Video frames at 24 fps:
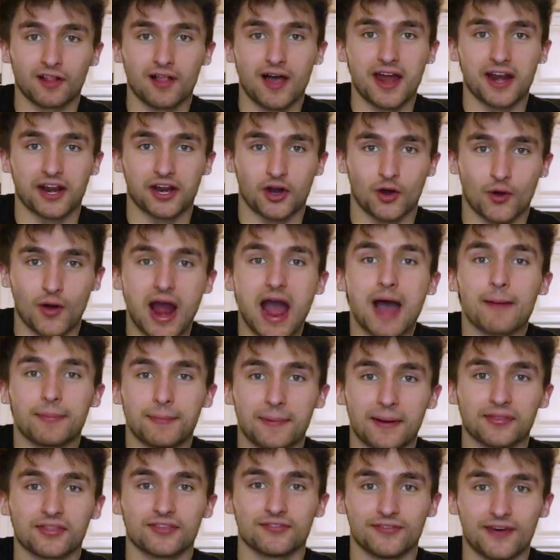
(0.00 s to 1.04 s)
a lot of crap
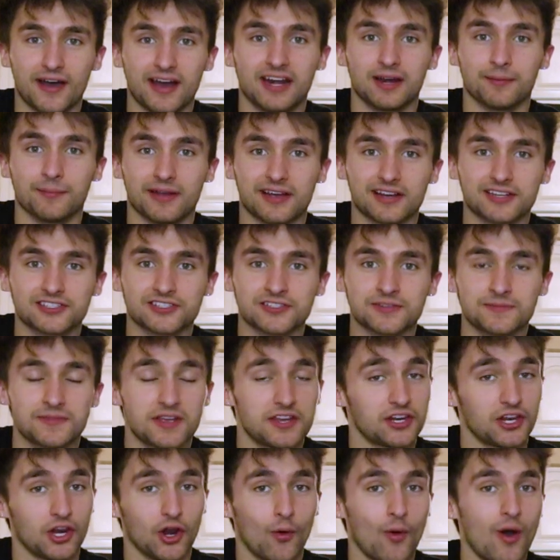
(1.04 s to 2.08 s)
about the Vitamix,
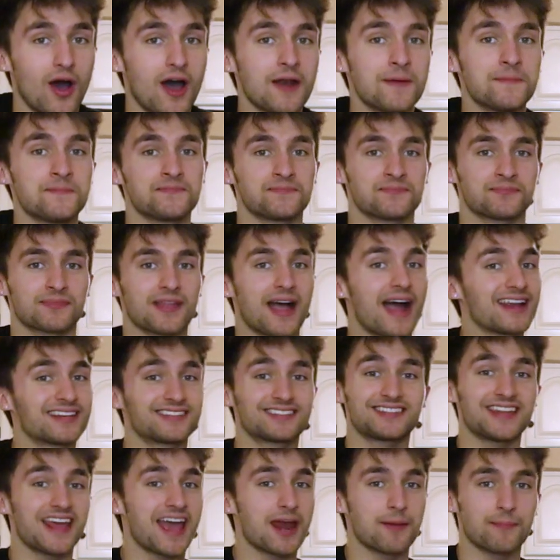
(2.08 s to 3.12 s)
and you know what? I
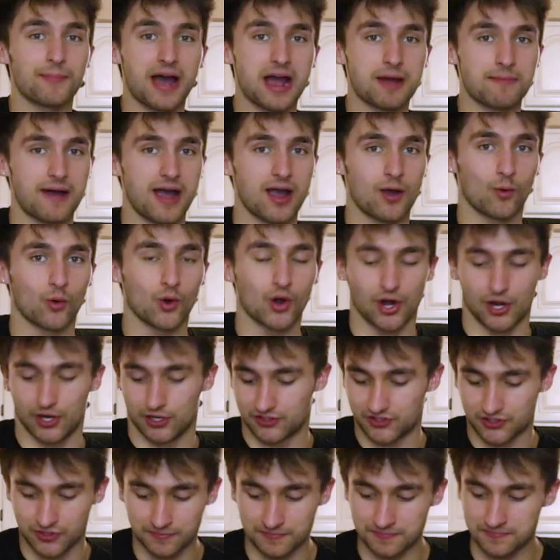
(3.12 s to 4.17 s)
stand by my
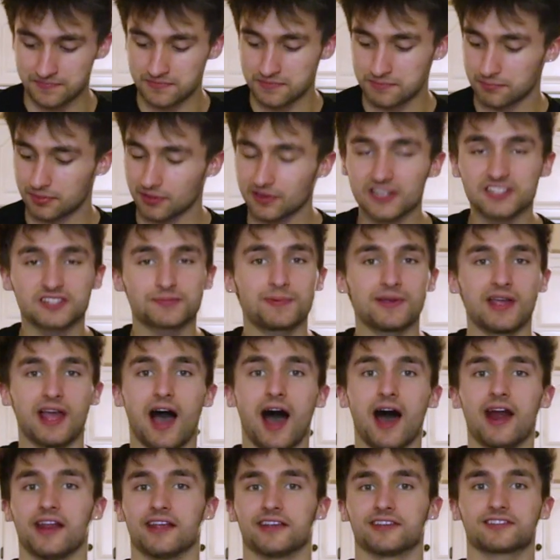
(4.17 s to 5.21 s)
words. But let's be
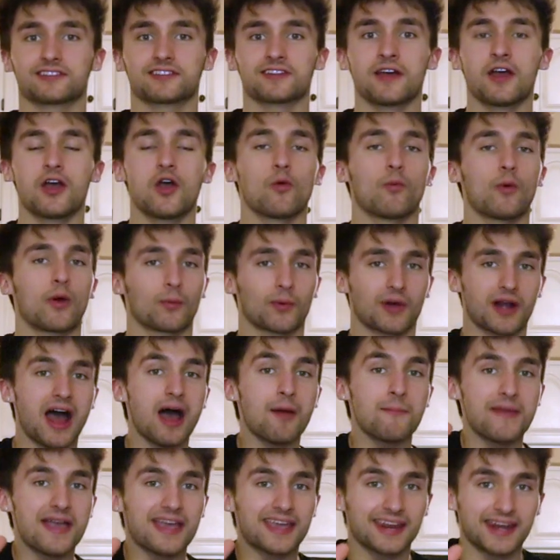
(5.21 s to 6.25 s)
honest, when we're
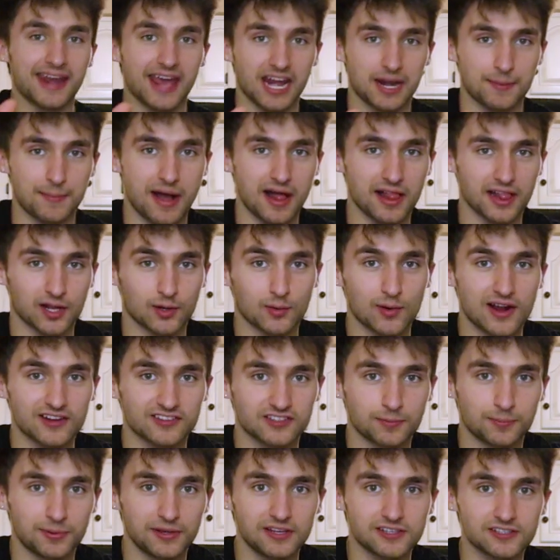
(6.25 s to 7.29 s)
not making anabolic
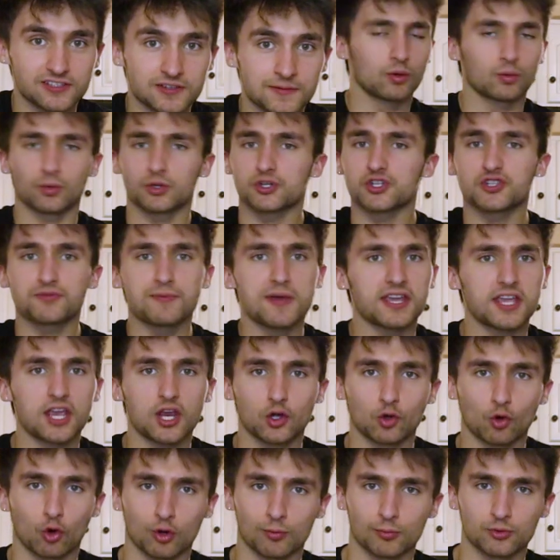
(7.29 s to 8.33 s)
recipes, when we're just
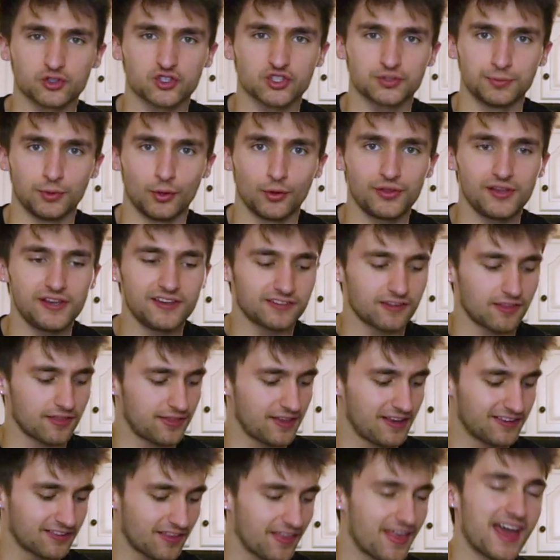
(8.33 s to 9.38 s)
making normal smoothies and
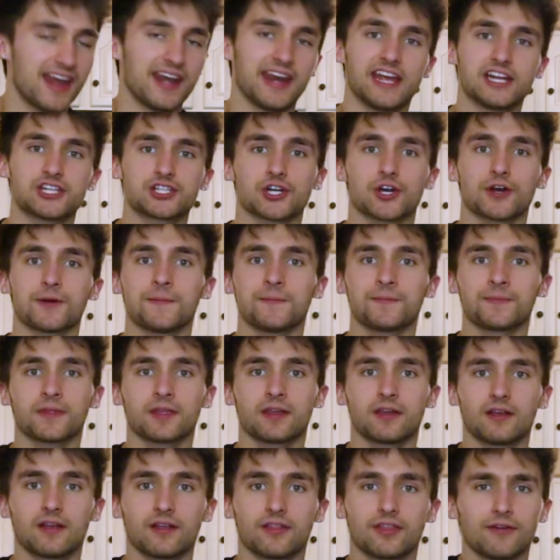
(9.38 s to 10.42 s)
things of that nature,
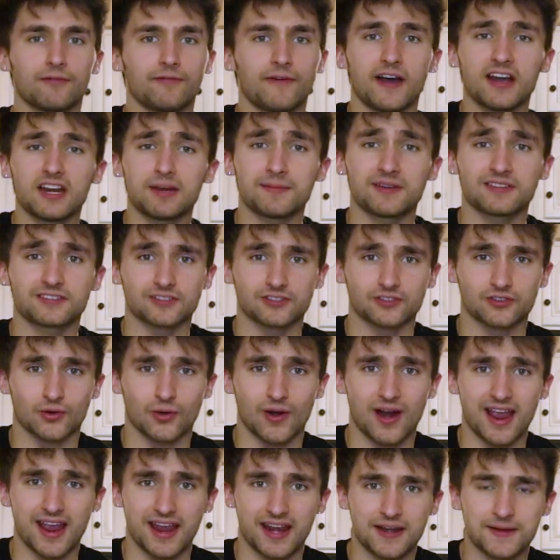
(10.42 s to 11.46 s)
the Vitamix is
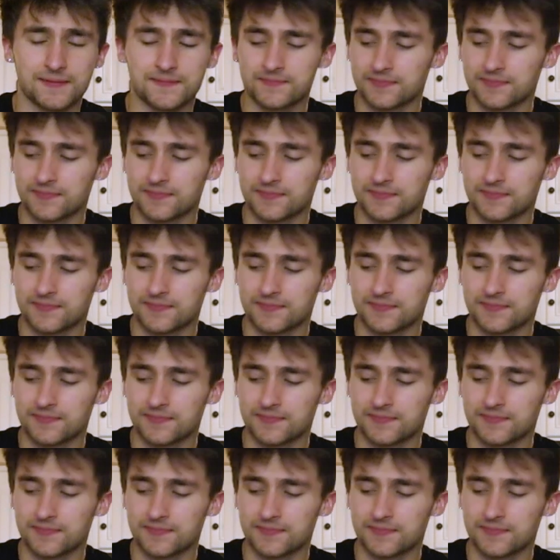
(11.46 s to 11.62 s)
great.